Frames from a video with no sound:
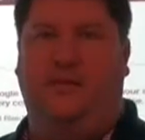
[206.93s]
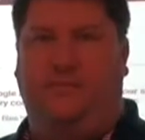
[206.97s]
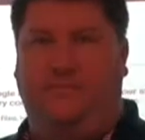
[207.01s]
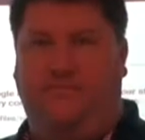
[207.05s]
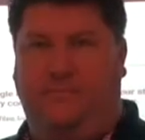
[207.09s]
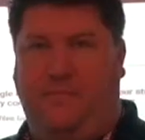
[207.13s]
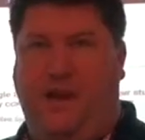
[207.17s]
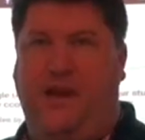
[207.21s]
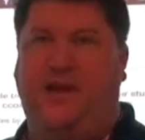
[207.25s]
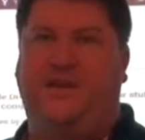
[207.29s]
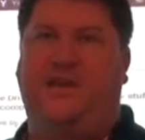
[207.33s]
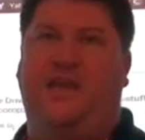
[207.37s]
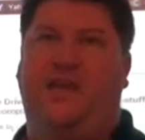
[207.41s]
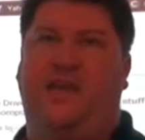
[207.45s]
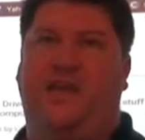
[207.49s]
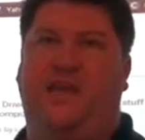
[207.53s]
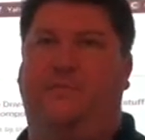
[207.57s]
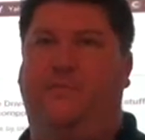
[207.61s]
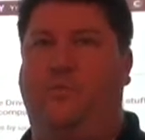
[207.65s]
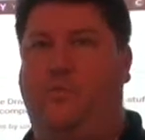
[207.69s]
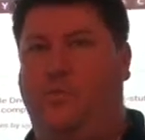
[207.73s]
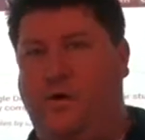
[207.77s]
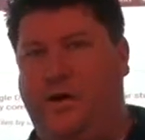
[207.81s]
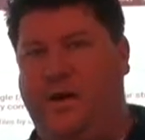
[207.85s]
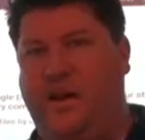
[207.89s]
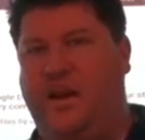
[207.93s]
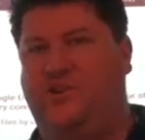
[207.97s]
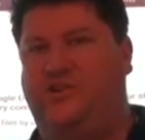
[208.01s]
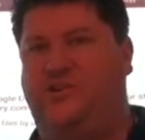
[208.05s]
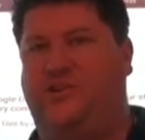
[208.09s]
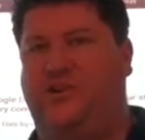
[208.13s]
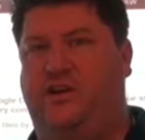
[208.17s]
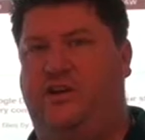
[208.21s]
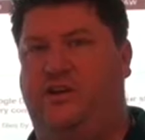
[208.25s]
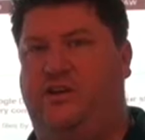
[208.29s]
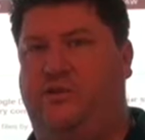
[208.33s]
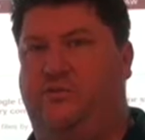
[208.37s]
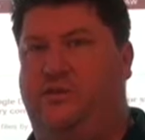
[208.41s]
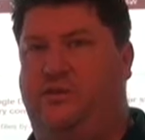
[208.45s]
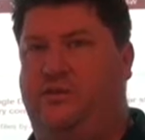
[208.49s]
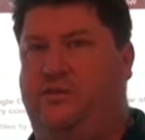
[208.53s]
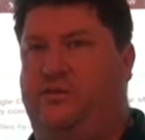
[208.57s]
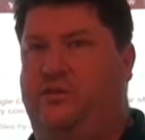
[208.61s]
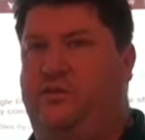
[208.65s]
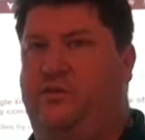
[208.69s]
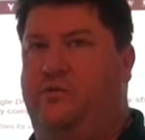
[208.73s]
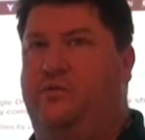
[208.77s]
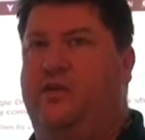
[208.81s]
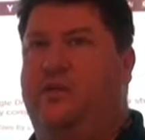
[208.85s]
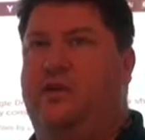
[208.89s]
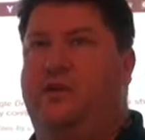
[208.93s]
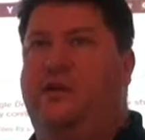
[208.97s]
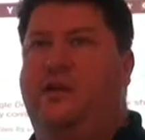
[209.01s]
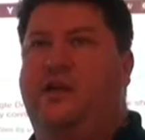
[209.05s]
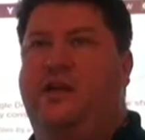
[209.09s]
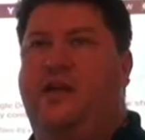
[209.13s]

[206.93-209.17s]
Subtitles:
my name, when I shared it with you,